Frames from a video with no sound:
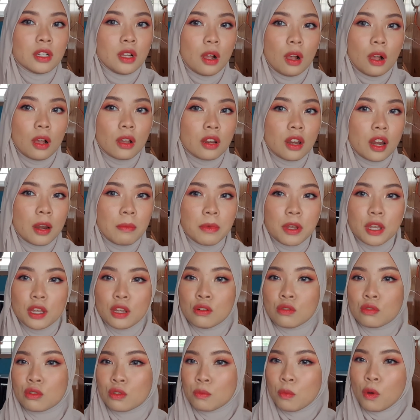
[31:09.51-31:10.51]
On camera it
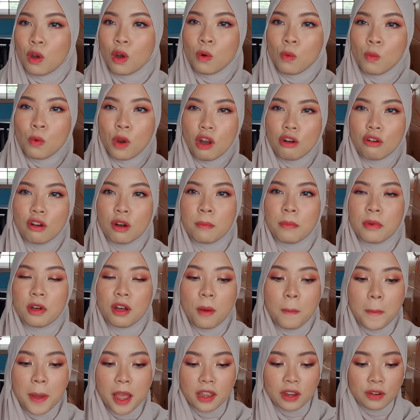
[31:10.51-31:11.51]
looks more wearable,
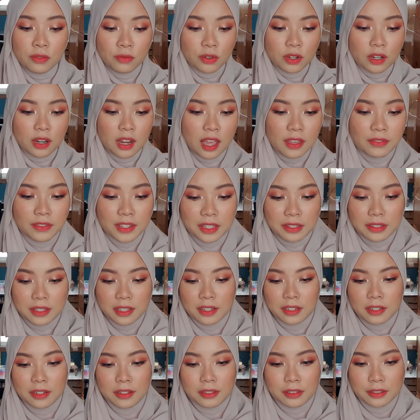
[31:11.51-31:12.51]
but in real life it's a
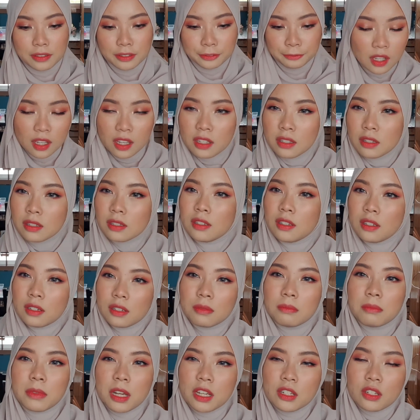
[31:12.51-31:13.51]
little
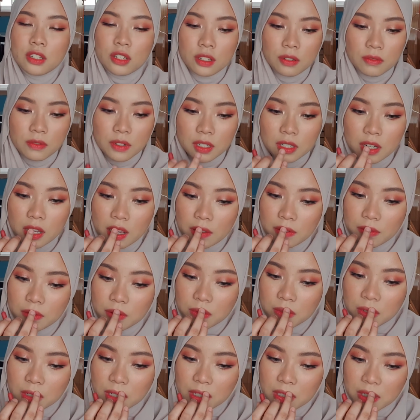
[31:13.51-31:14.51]
much in real life, to
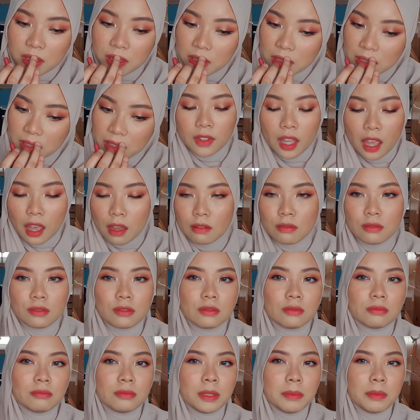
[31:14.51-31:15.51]
be honest. I don't
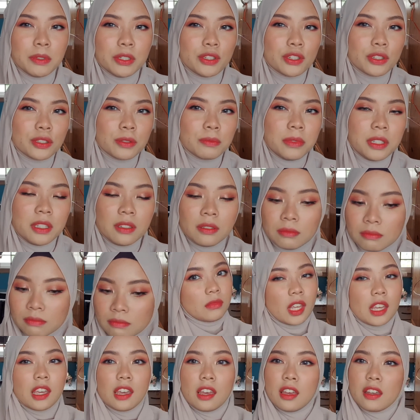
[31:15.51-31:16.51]
know, maybe it's just me.
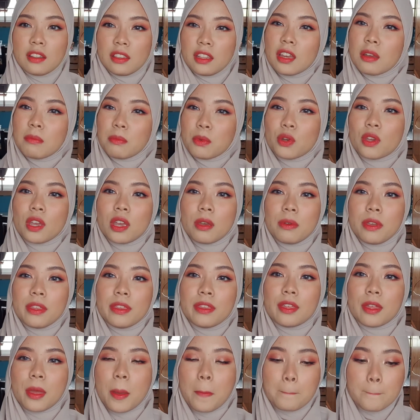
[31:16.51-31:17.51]
Yeah, I think I'm okay with
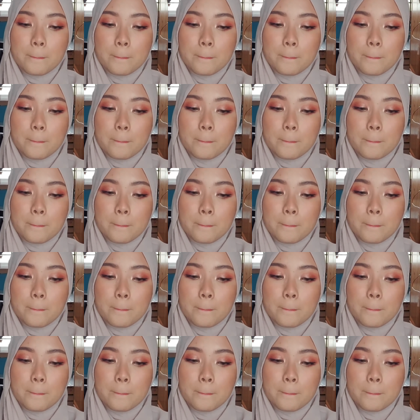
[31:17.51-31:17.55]
it.